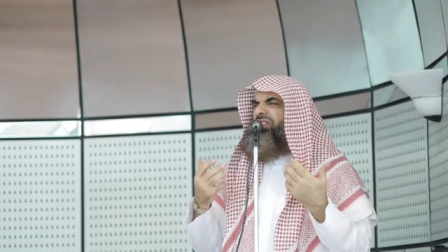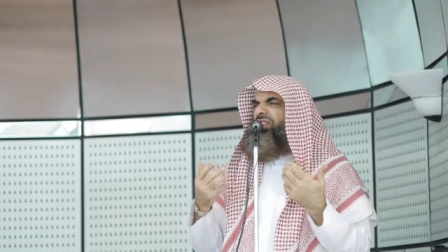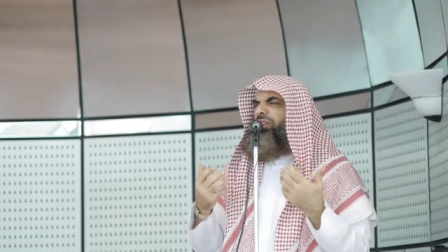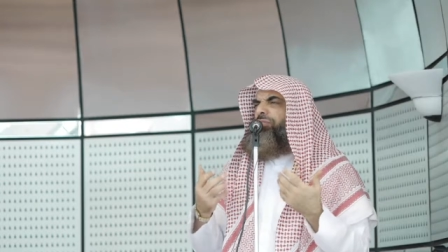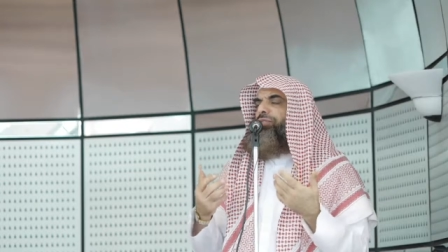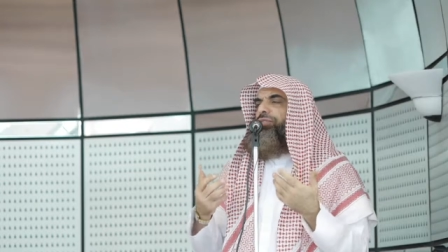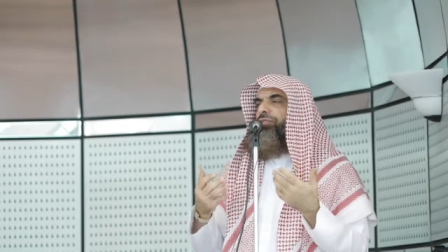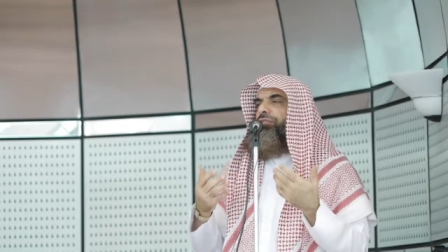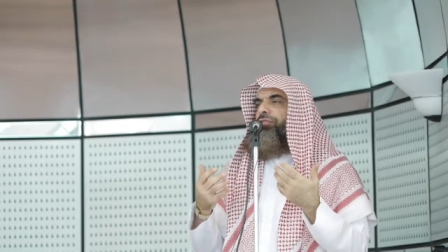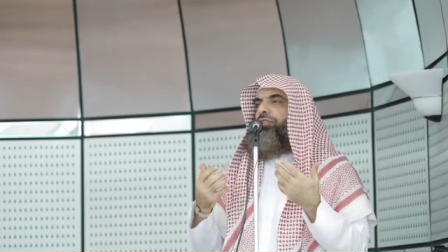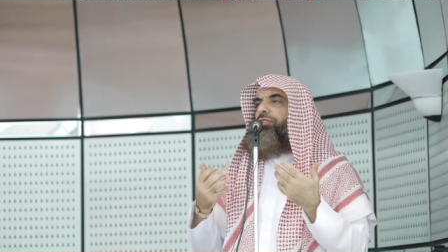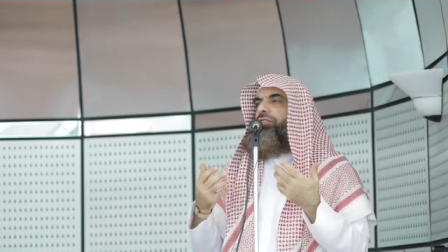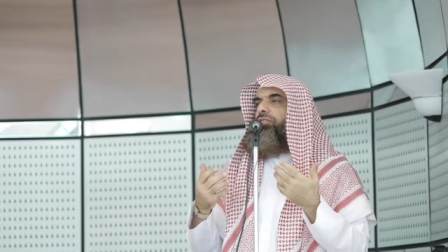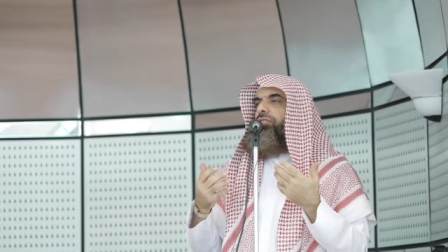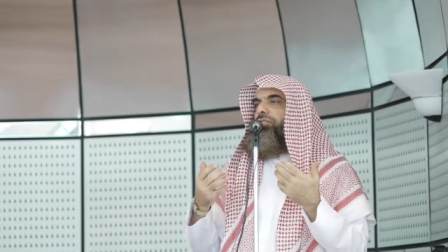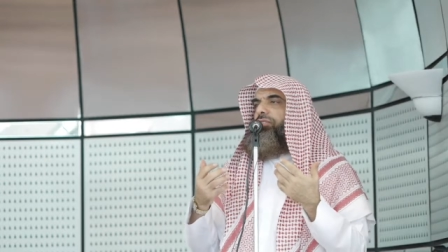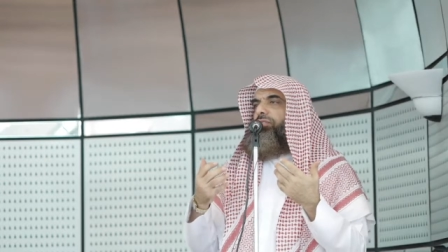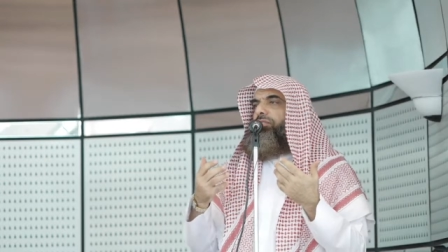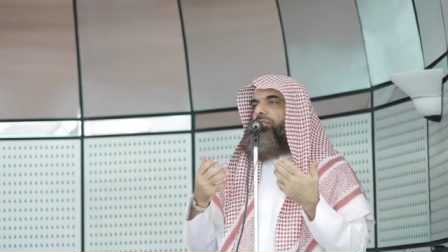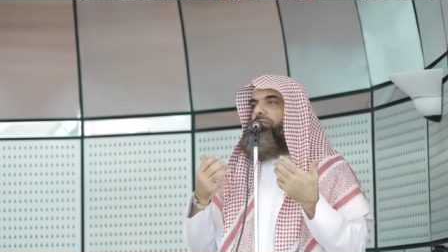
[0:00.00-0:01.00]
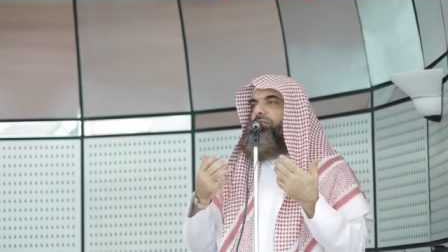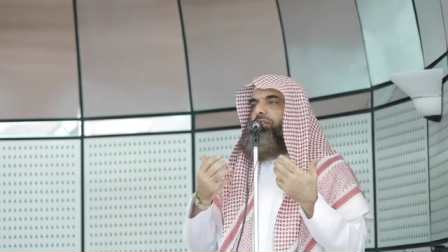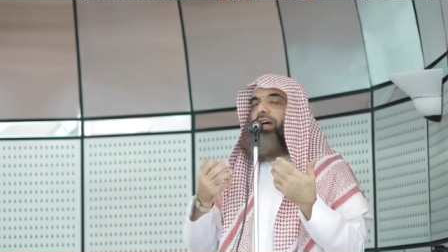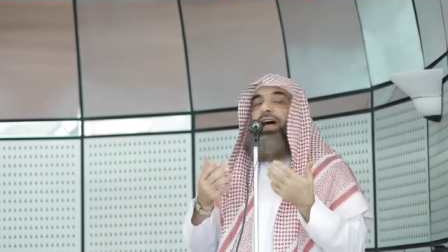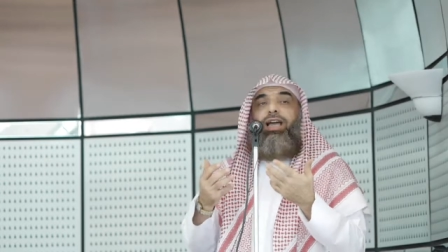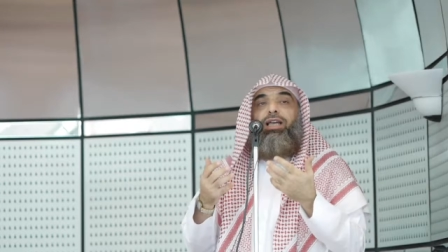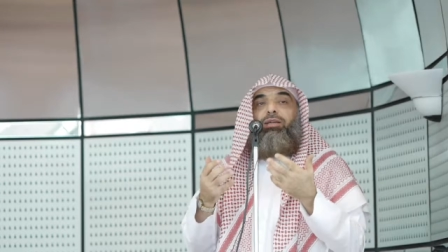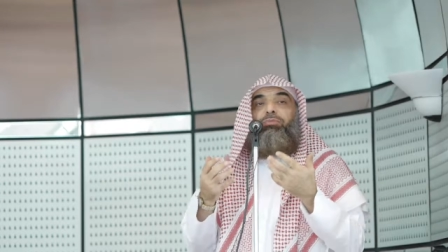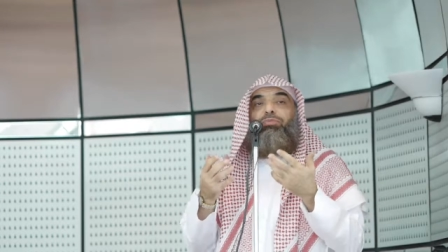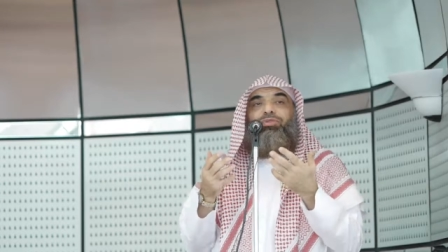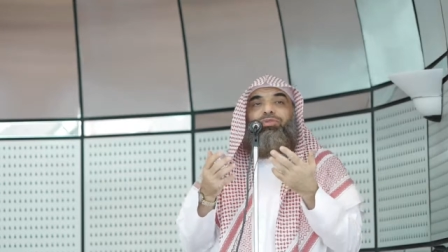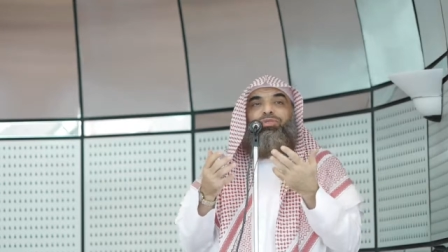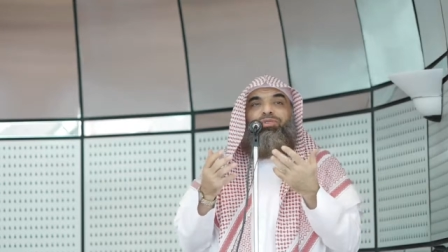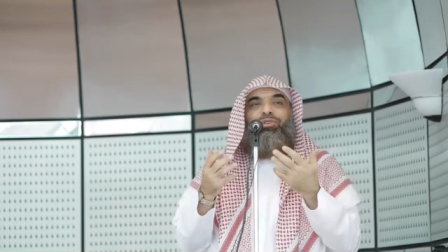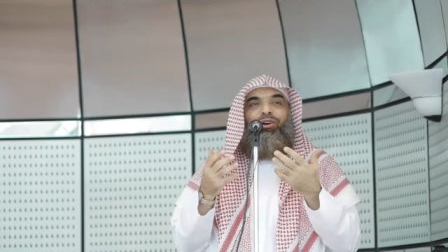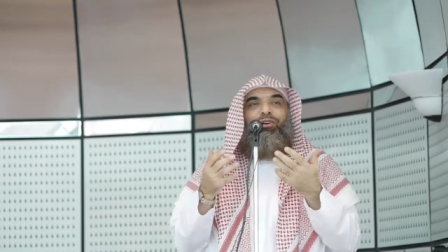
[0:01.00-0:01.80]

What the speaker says: different types